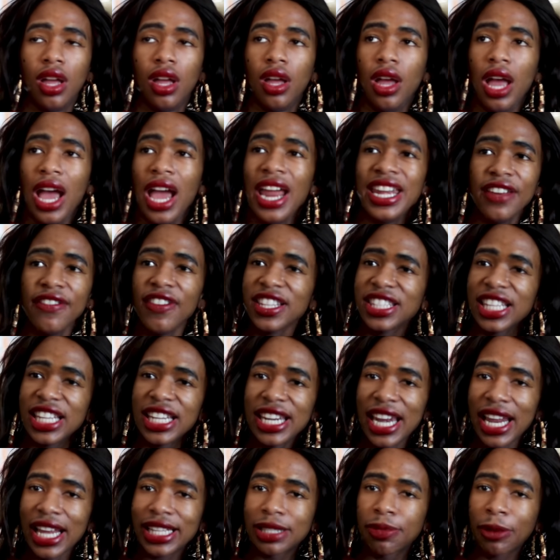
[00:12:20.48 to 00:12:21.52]
I never said
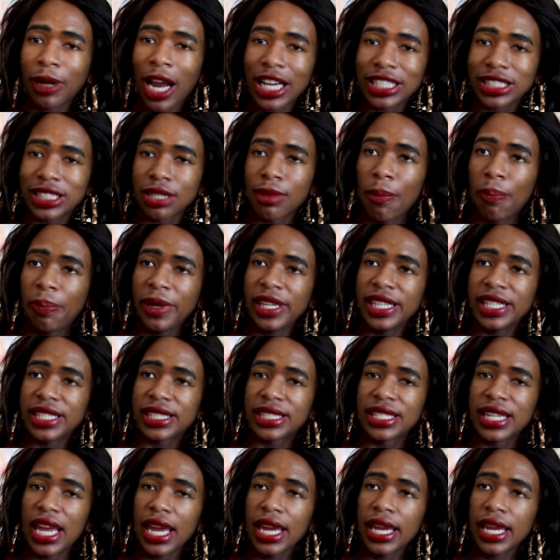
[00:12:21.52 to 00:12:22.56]
next customer, please,
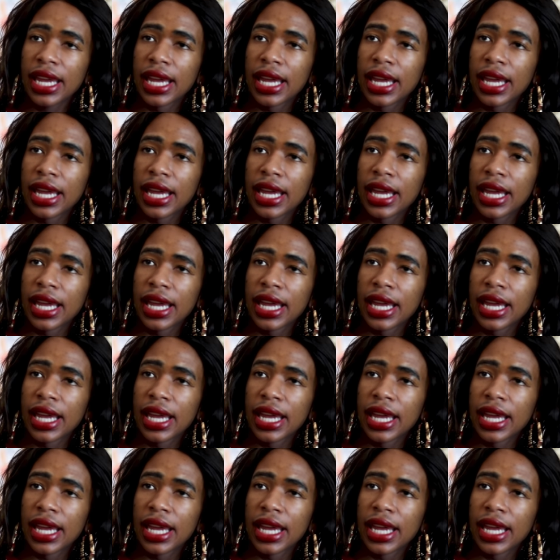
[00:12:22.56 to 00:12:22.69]
ne?